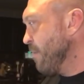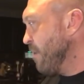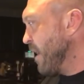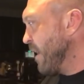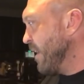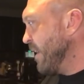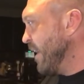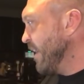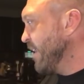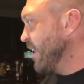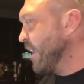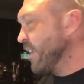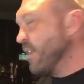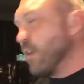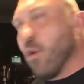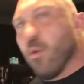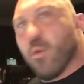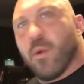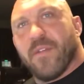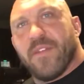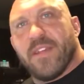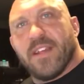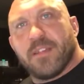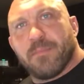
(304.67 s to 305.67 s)
I need to know
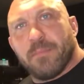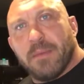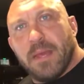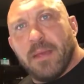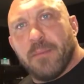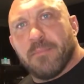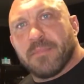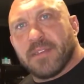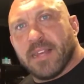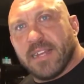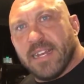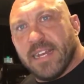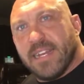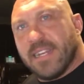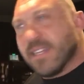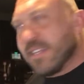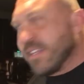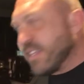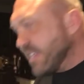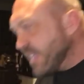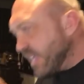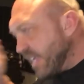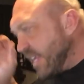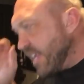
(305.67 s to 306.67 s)
where these memes, I need to
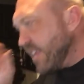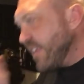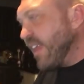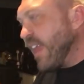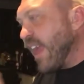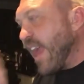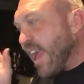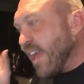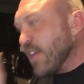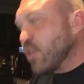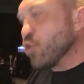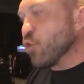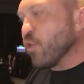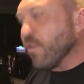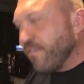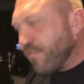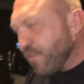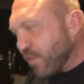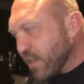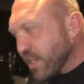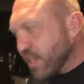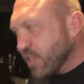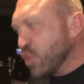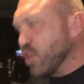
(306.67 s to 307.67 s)
see the actual
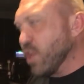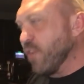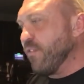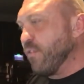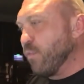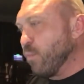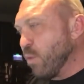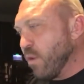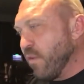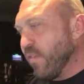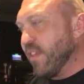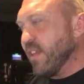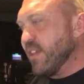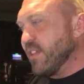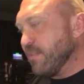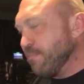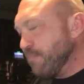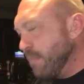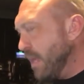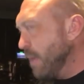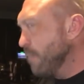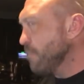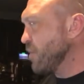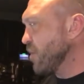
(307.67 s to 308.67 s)
footage of where these
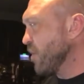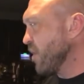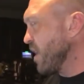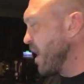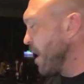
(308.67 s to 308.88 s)
memes are